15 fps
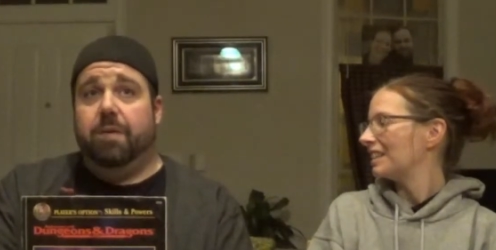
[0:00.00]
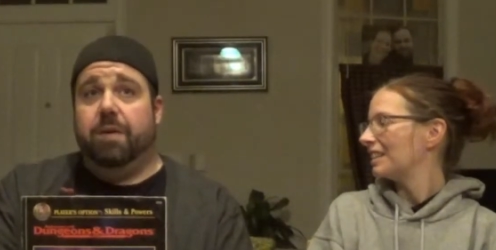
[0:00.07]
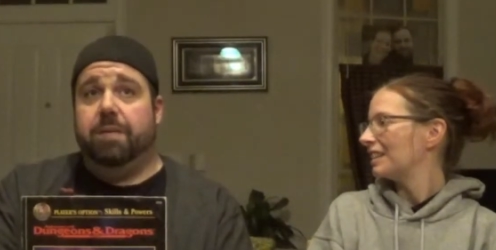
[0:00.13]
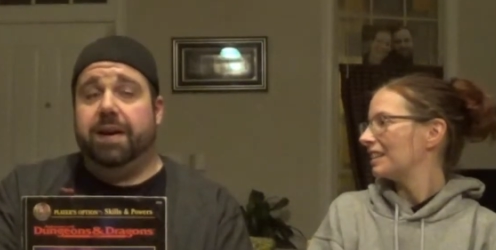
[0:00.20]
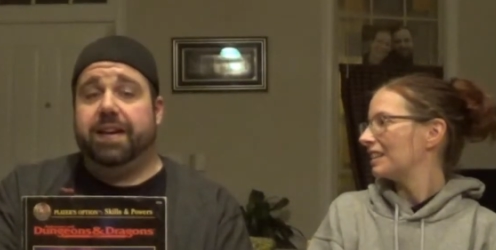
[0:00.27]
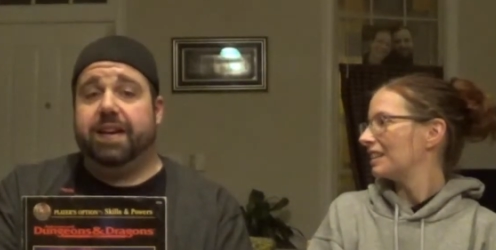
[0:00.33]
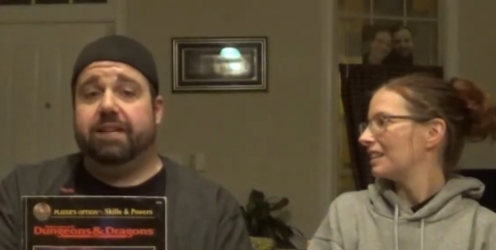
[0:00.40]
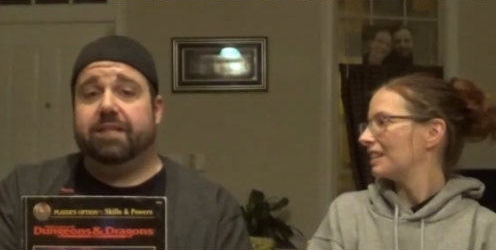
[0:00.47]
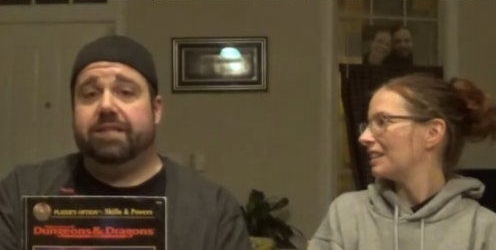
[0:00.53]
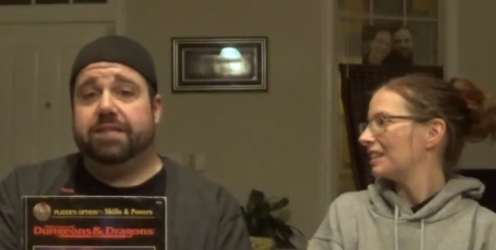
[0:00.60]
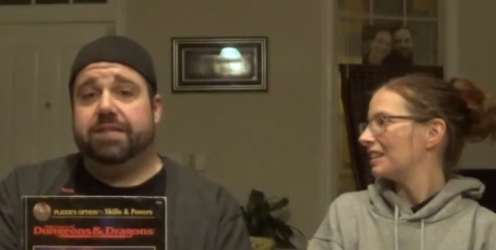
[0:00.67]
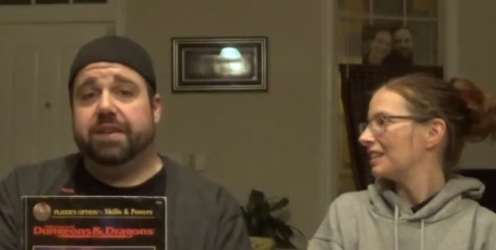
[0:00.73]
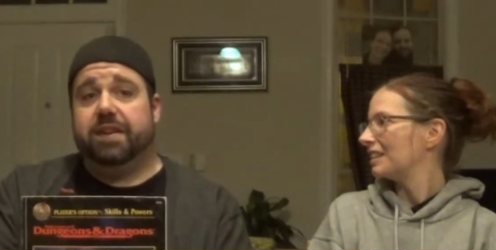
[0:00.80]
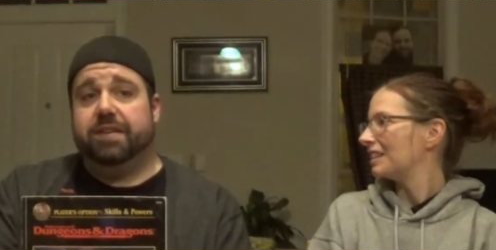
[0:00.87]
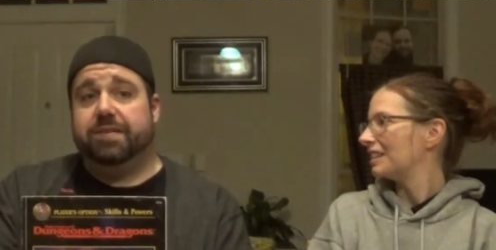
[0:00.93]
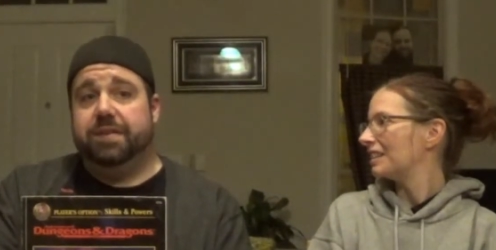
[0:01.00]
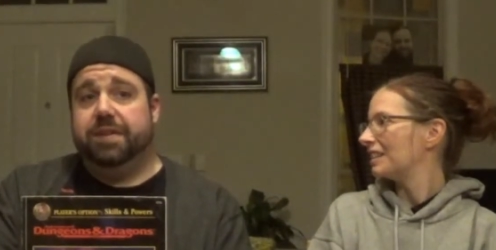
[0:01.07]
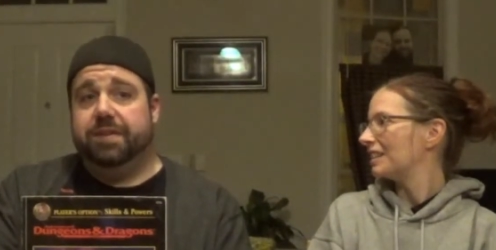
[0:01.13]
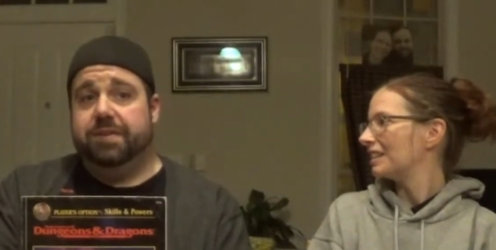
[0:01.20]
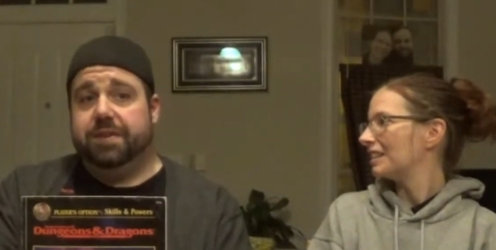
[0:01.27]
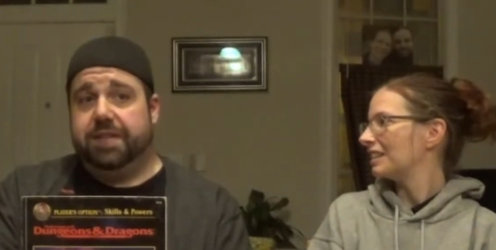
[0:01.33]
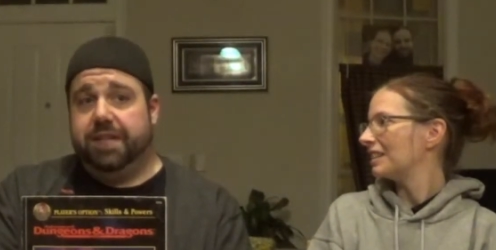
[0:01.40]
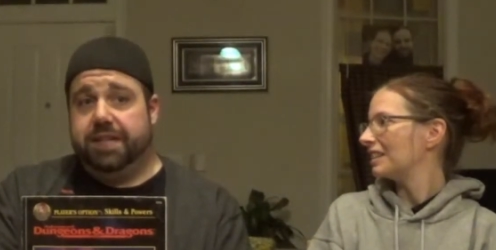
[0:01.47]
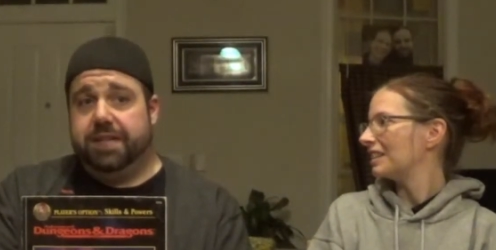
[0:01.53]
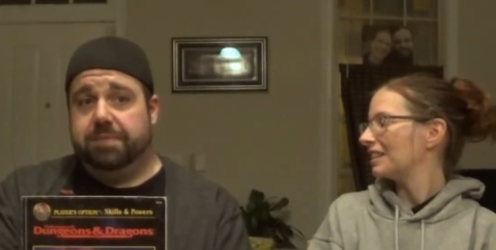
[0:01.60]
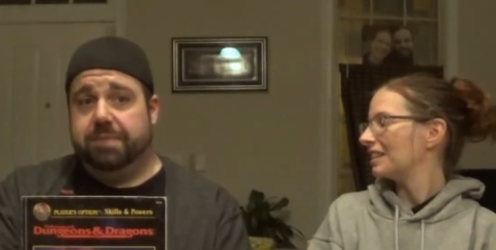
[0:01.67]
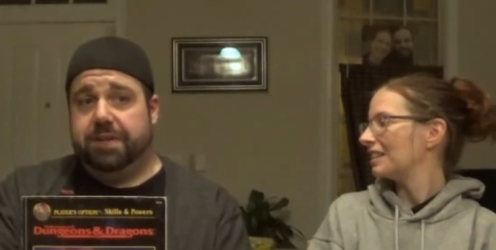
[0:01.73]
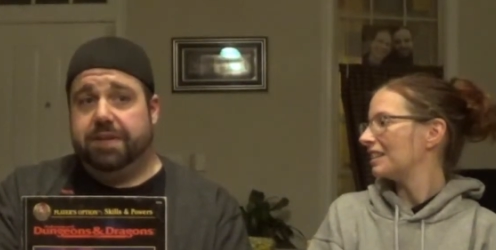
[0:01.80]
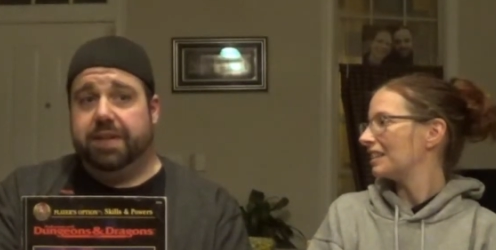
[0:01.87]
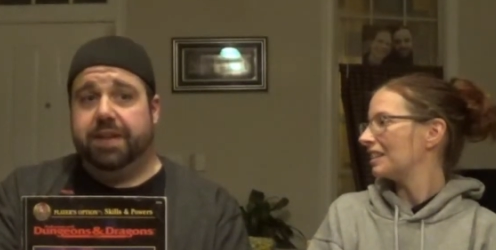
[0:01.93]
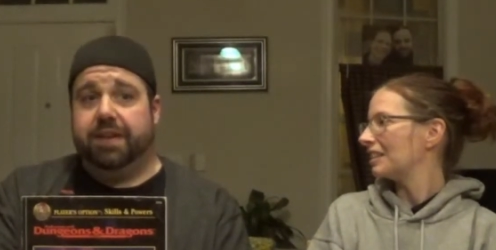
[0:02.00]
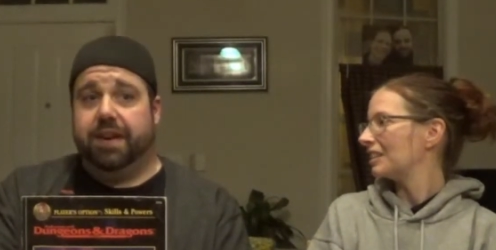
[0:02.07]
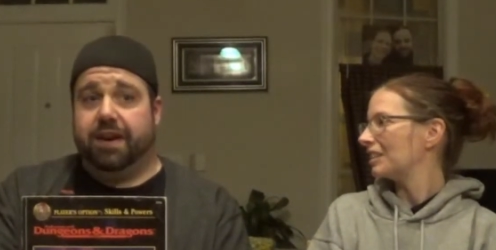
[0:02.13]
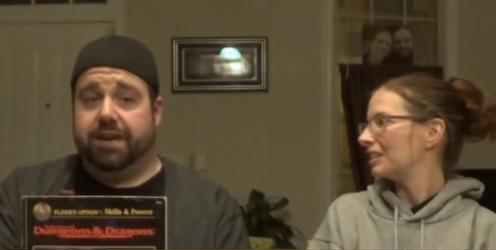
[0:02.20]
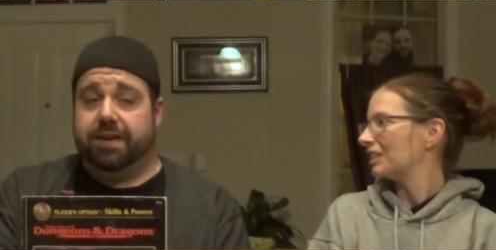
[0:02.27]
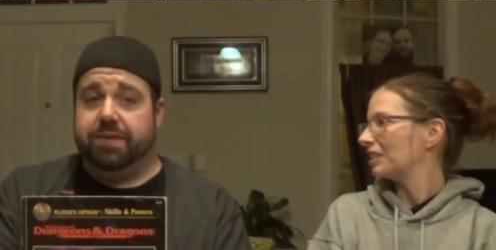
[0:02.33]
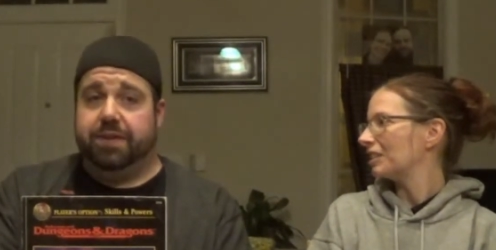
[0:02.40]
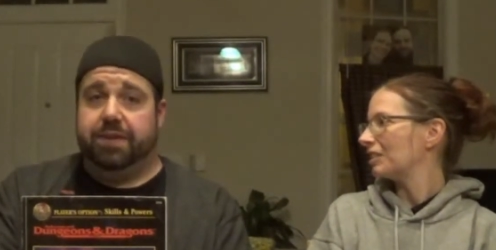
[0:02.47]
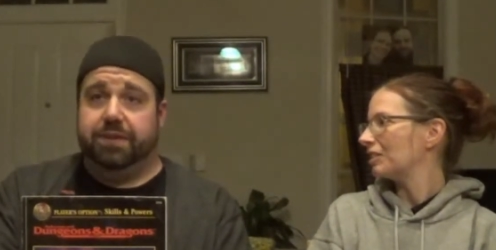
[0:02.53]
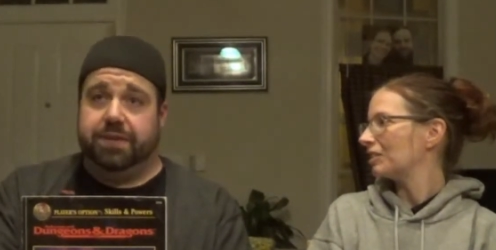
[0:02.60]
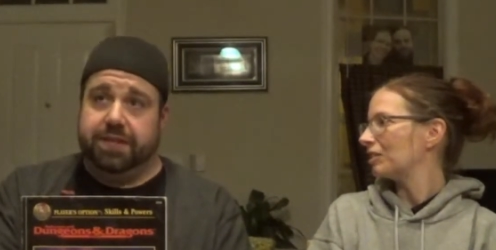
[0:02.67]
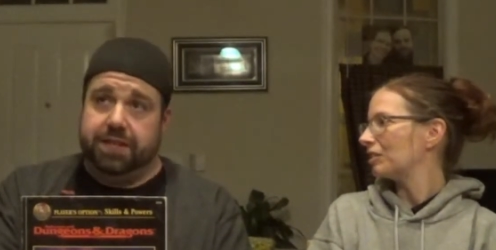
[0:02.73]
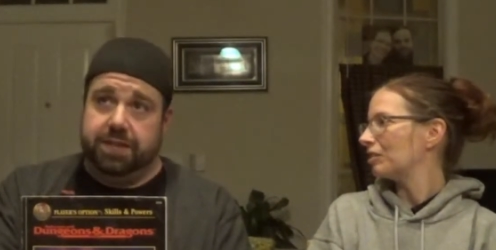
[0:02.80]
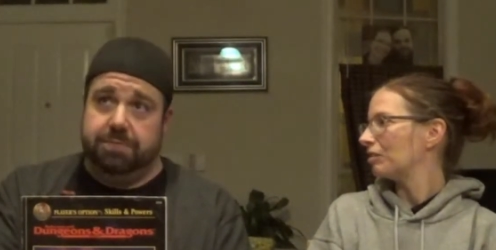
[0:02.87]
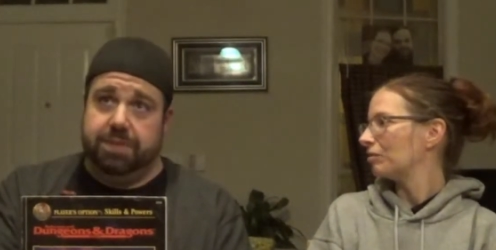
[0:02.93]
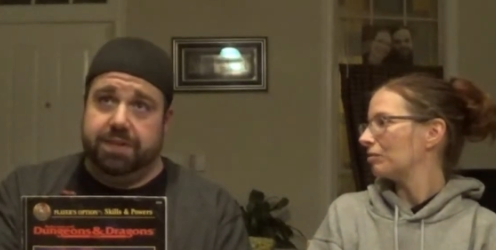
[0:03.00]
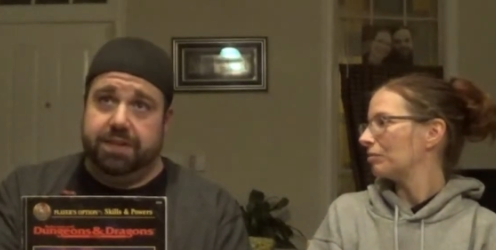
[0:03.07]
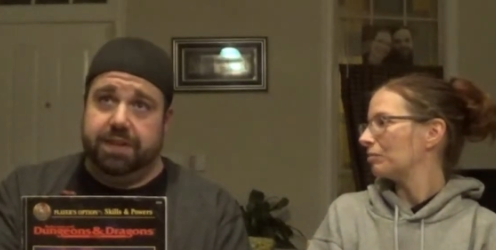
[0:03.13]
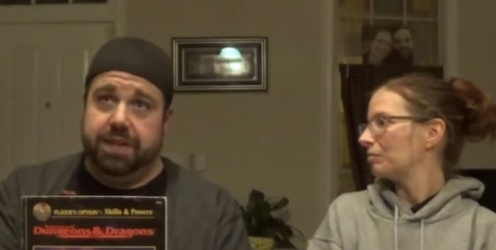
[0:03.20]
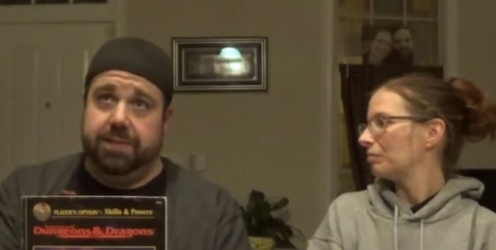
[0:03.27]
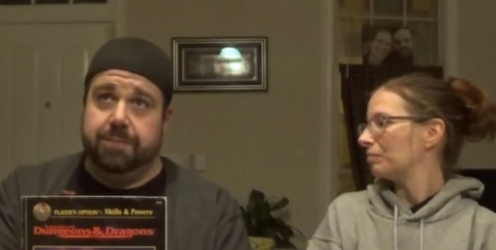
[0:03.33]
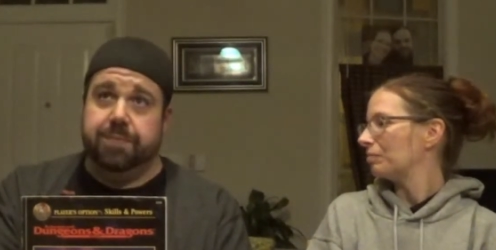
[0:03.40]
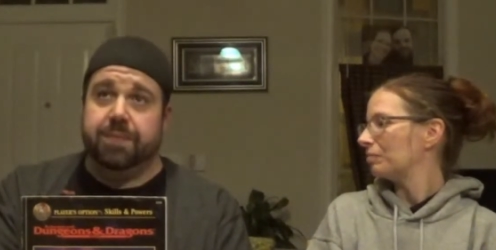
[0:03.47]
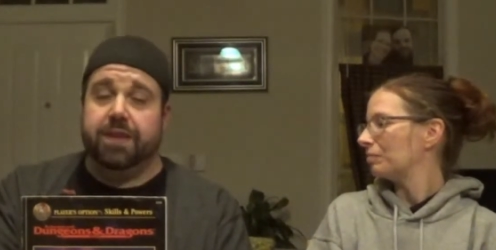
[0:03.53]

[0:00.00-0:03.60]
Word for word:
Speaker 1: well, my character's not going to use this ability and not going to use this ability,